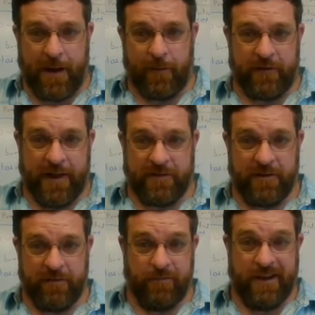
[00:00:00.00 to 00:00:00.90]
power is
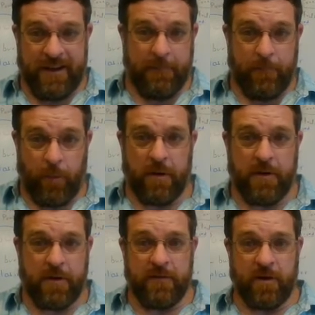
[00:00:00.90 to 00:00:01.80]
actually really
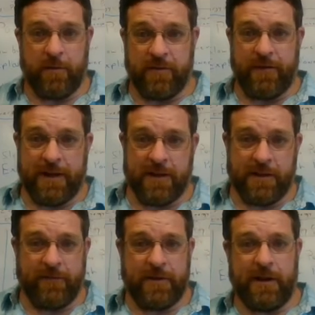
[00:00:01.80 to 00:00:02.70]
important in terms of how you
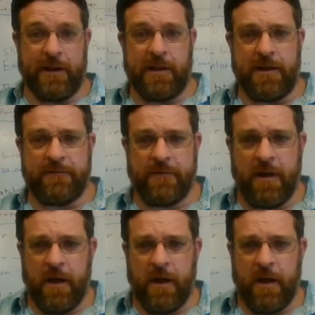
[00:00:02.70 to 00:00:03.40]
live your daily life.